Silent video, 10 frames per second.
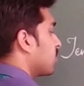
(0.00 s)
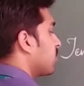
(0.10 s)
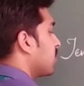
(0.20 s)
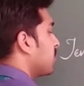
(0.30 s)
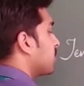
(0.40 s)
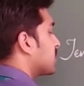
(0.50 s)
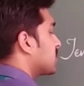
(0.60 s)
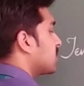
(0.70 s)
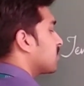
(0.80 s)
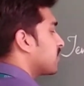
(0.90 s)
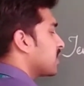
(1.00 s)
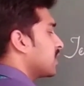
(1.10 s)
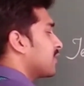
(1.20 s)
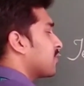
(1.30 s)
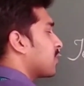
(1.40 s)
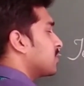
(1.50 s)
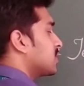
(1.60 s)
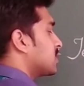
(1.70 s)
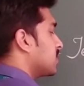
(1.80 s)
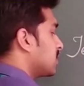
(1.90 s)
tube will be present over here. From
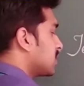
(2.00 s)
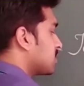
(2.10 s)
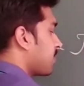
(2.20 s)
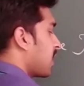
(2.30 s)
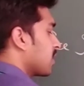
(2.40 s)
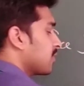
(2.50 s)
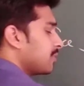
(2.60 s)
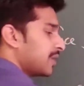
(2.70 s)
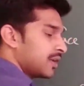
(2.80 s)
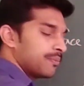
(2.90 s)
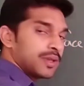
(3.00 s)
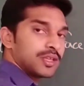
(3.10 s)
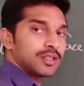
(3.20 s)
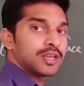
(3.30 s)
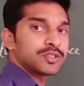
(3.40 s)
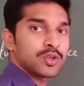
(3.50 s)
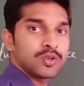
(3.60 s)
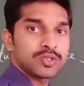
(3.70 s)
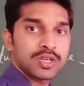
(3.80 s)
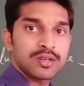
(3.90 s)
this part you will be dipping in that
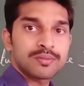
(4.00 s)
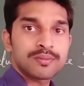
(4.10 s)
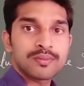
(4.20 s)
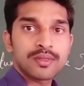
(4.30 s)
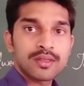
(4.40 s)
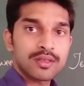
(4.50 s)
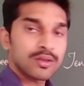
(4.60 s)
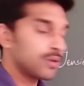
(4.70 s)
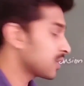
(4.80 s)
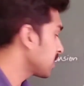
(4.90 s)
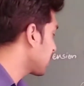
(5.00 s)
solution. Okay,